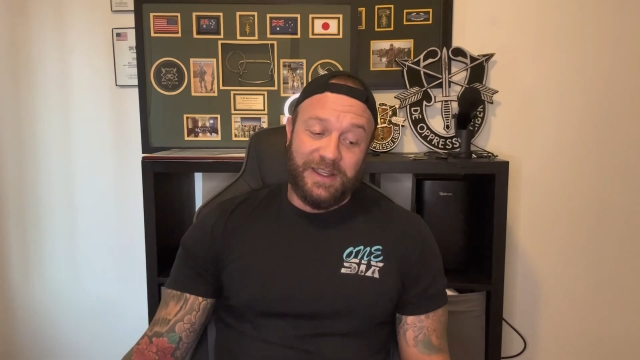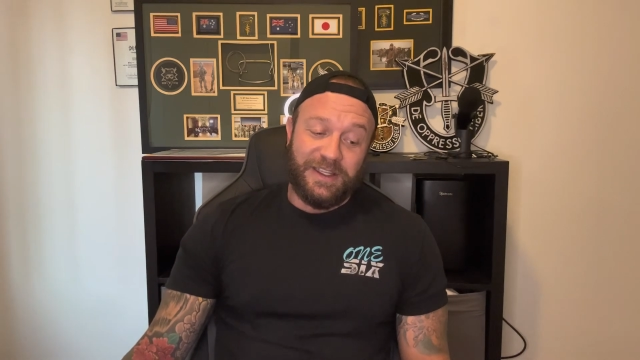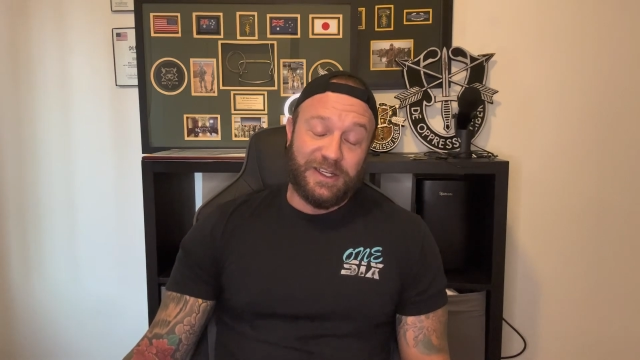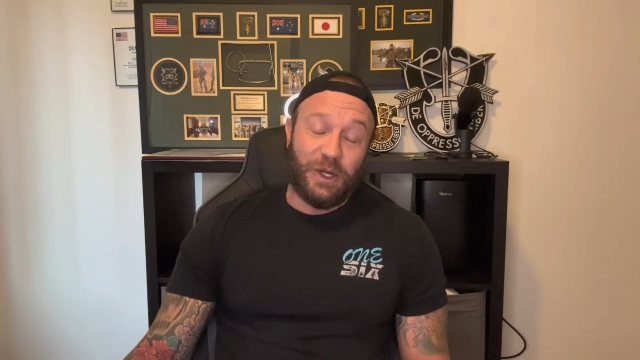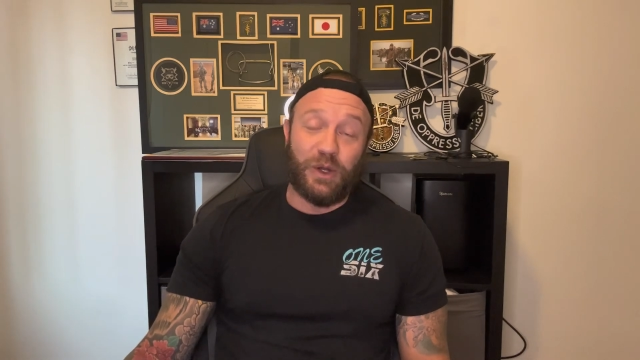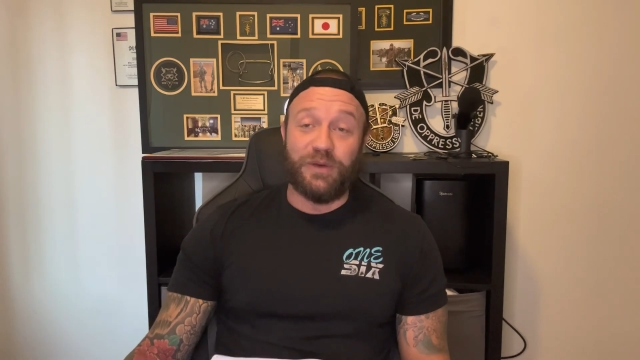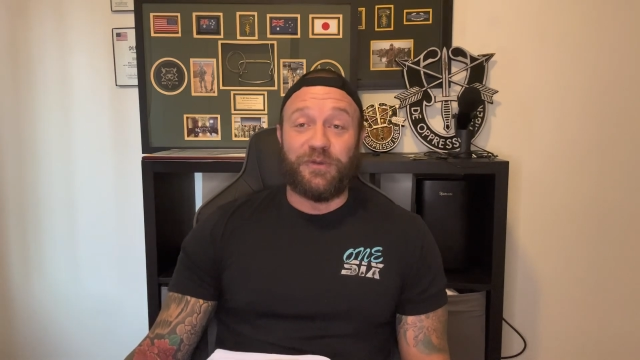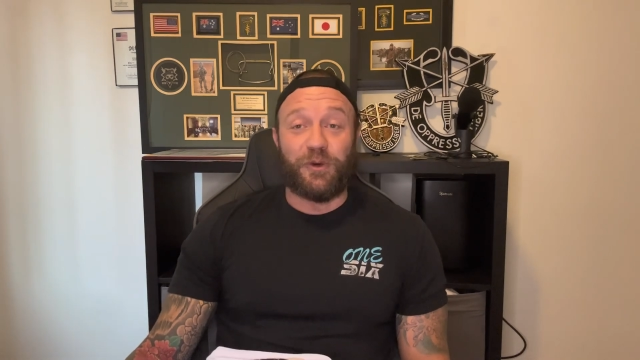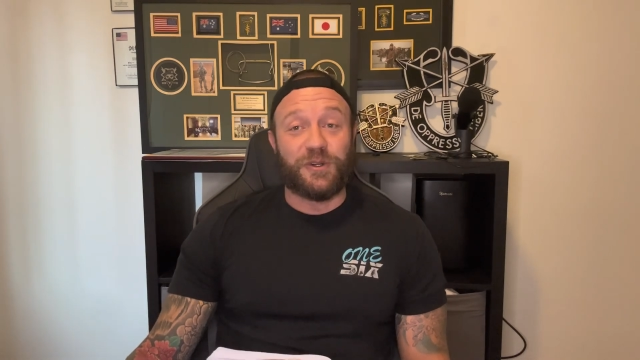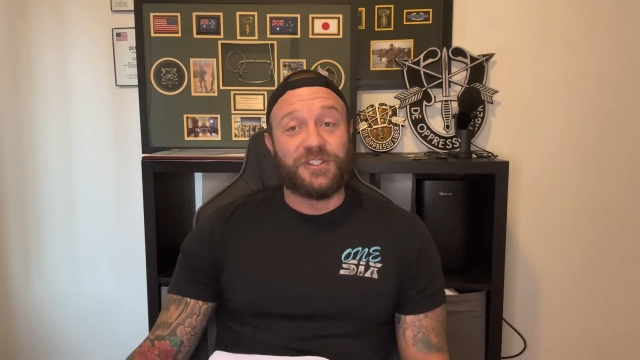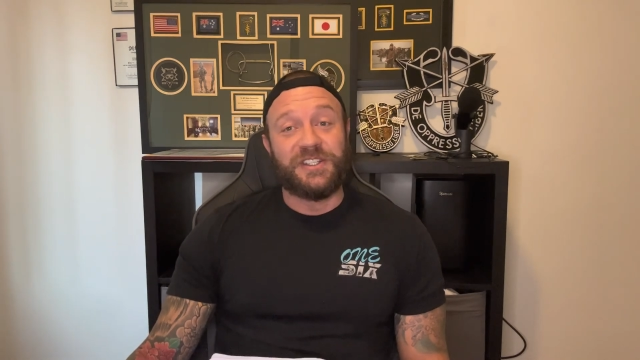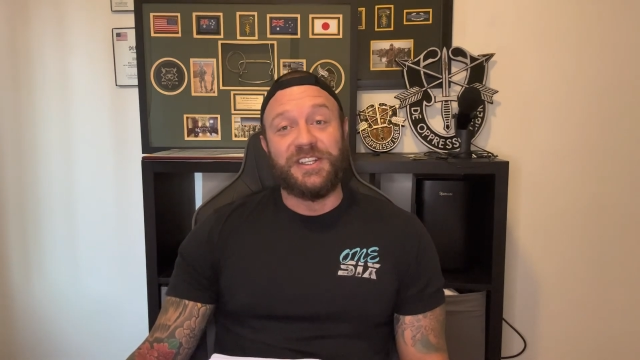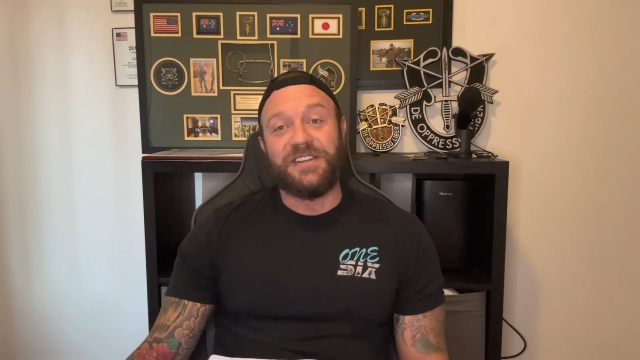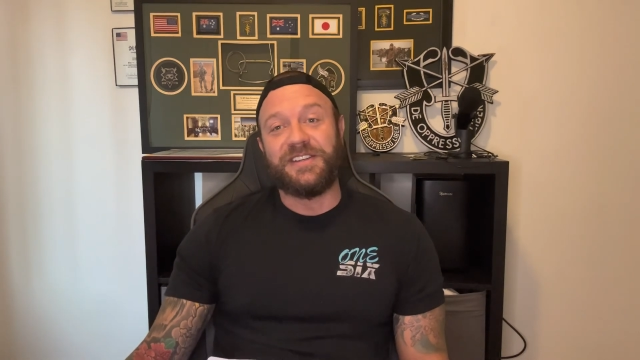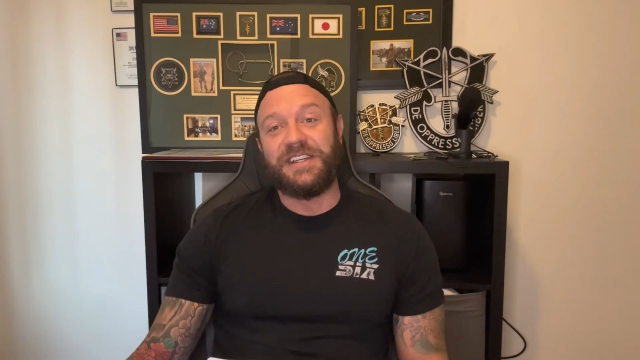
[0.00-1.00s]
you know,
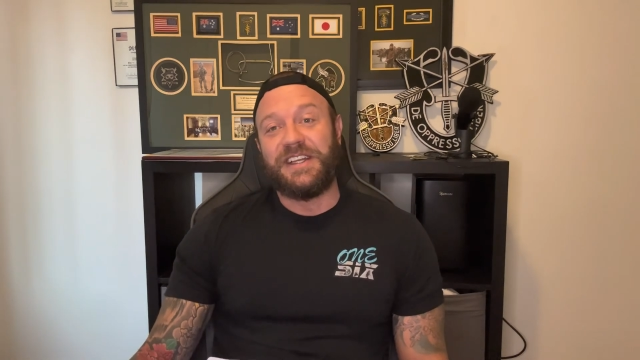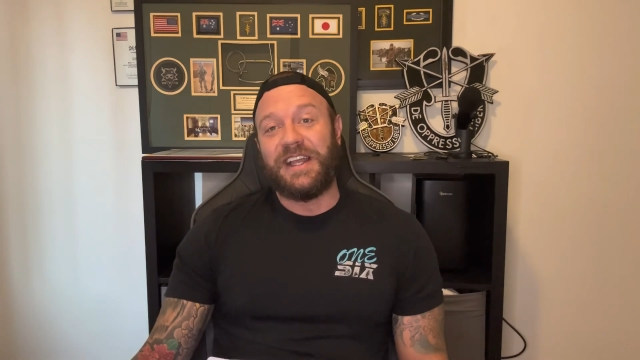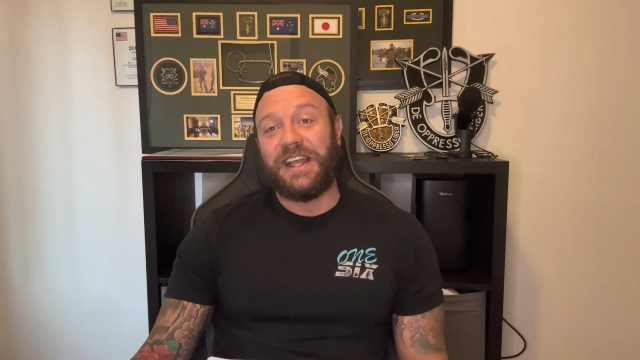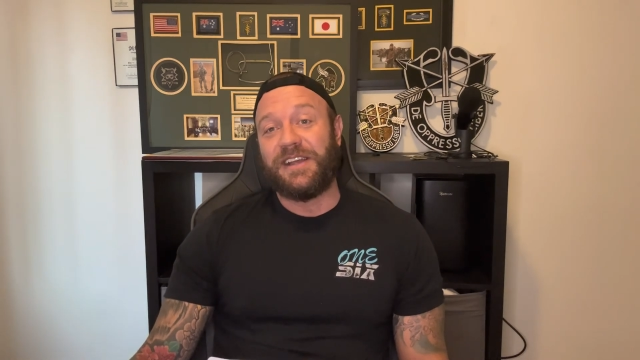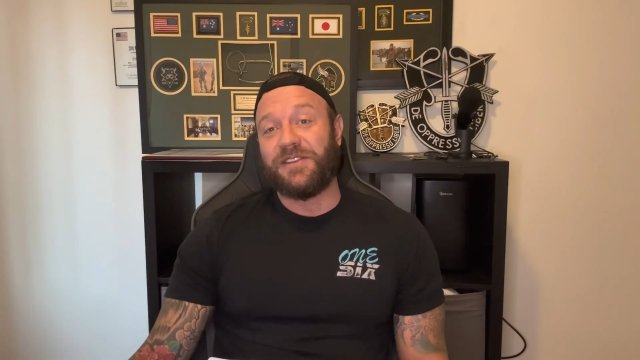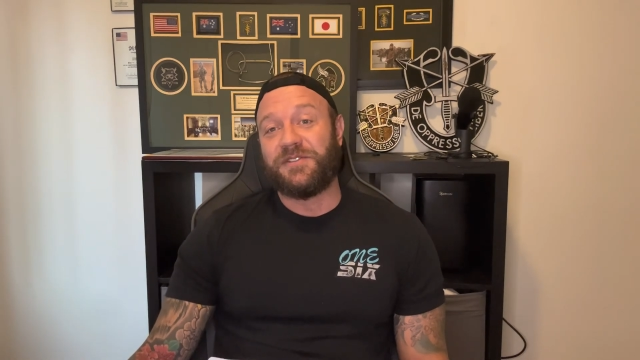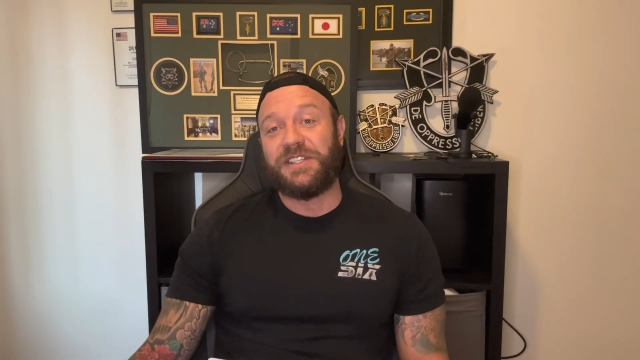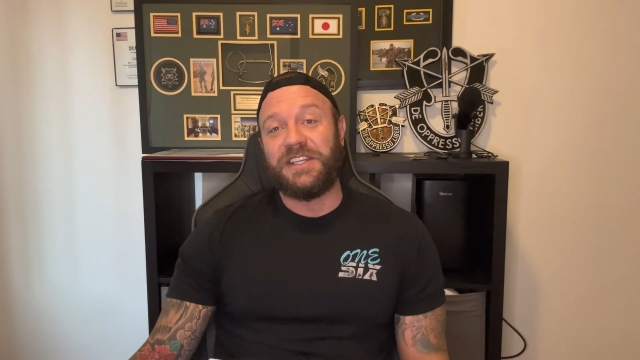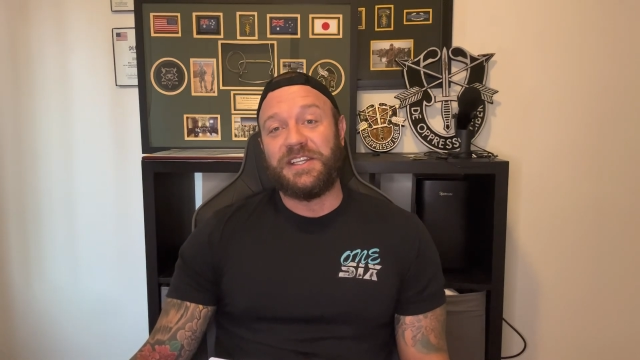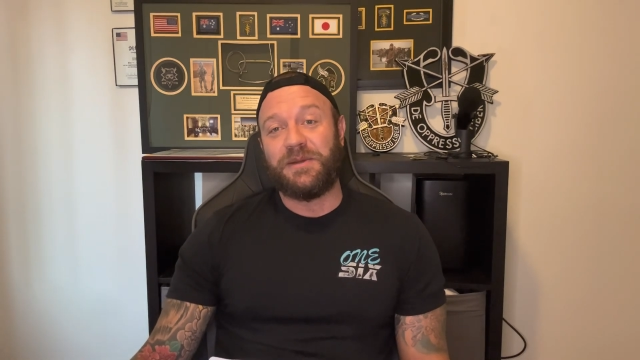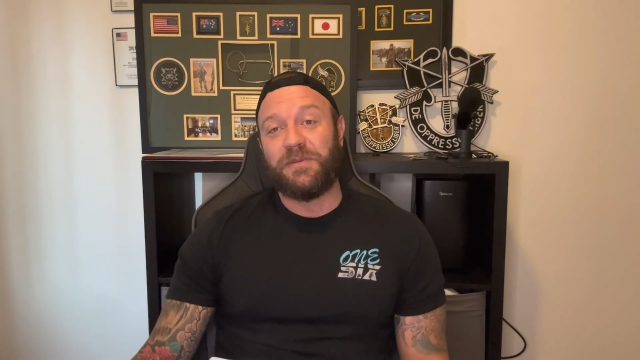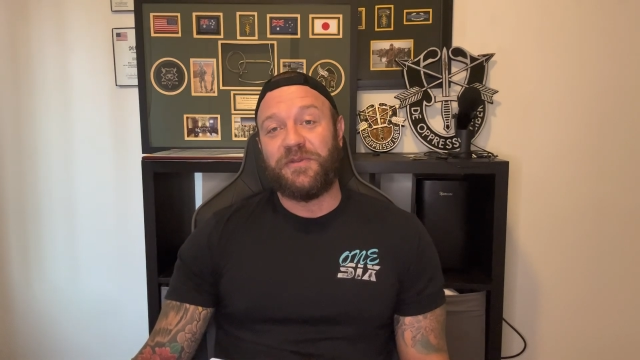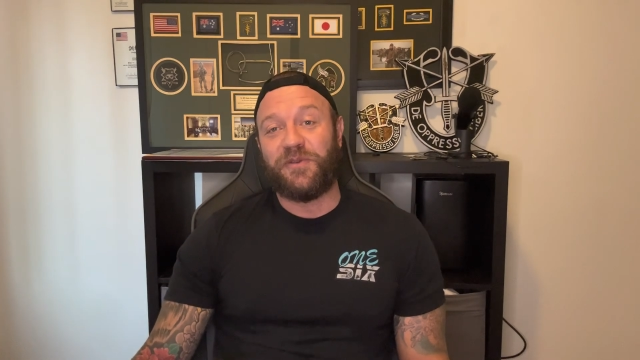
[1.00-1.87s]
unfortunately, Halo Team